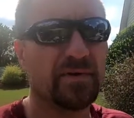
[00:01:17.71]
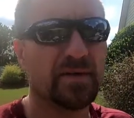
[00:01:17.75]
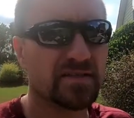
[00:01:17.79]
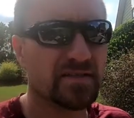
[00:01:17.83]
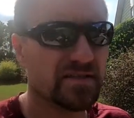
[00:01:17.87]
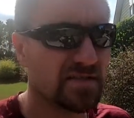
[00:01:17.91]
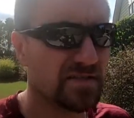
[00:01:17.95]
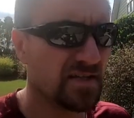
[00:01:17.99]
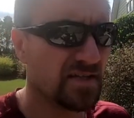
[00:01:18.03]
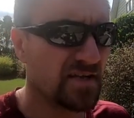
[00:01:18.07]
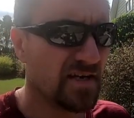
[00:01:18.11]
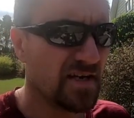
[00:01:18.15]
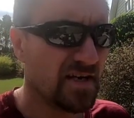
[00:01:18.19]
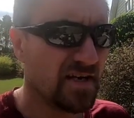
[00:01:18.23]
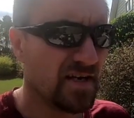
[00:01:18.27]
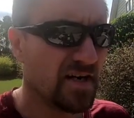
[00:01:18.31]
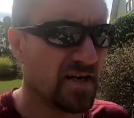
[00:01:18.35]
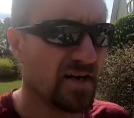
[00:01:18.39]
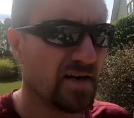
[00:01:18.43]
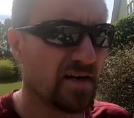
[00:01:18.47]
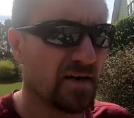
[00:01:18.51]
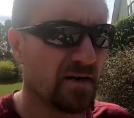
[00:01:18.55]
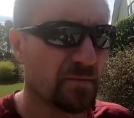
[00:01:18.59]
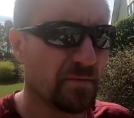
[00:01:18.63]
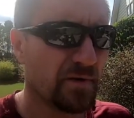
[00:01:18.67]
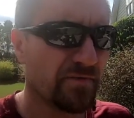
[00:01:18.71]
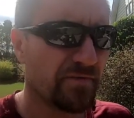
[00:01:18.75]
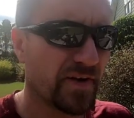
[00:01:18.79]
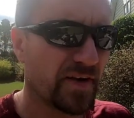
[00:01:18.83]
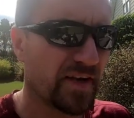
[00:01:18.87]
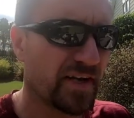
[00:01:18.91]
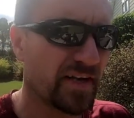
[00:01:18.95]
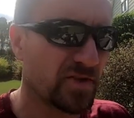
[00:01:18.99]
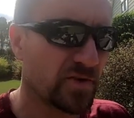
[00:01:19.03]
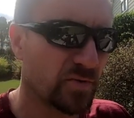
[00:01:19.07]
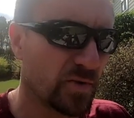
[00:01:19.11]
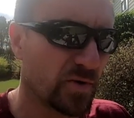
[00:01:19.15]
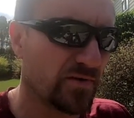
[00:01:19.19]
much. Um, but if I
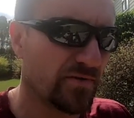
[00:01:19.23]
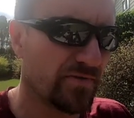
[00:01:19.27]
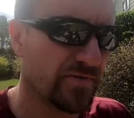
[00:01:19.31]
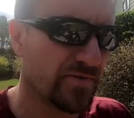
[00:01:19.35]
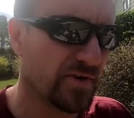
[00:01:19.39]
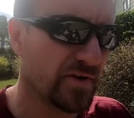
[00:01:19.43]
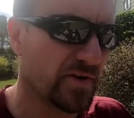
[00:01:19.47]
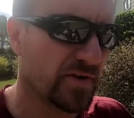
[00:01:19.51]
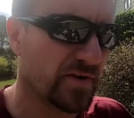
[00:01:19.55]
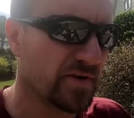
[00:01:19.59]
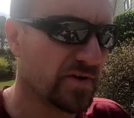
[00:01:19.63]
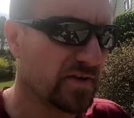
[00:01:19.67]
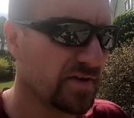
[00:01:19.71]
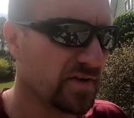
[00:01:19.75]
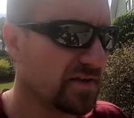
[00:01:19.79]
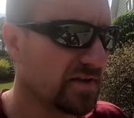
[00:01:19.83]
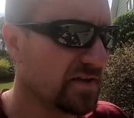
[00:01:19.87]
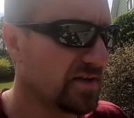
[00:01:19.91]
get a 12 footer